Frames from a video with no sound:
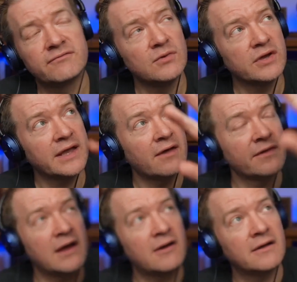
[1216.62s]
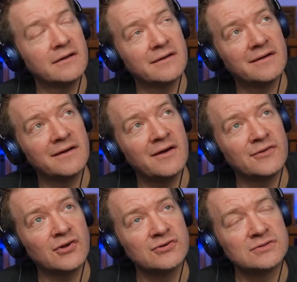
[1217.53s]
looking out there at the
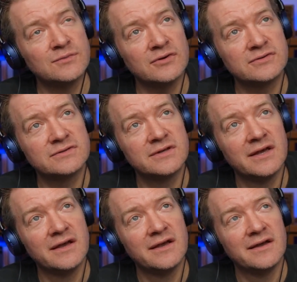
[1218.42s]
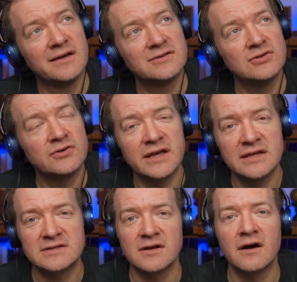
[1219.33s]
cosmos to looking
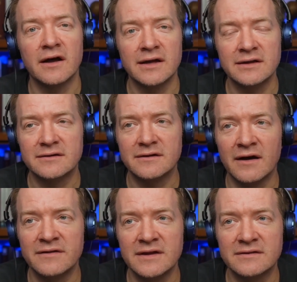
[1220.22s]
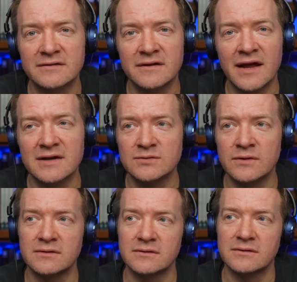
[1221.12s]
inside, I think the next
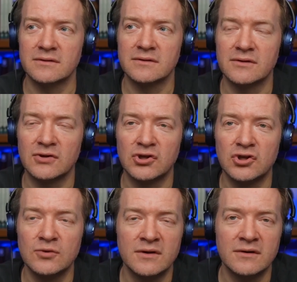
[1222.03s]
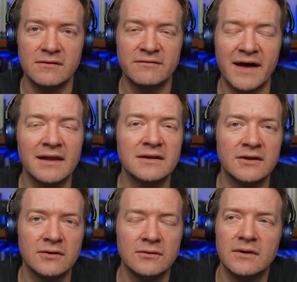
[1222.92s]
one, human
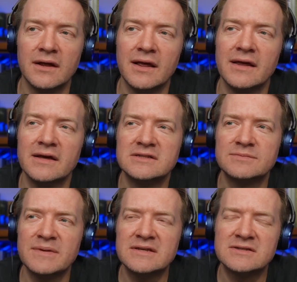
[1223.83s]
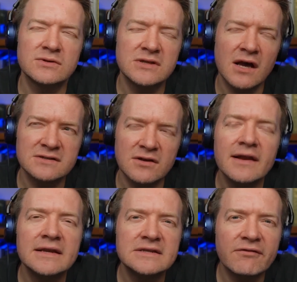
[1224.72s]
value, speaks to a
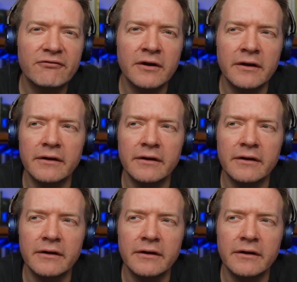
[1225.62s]
slightly different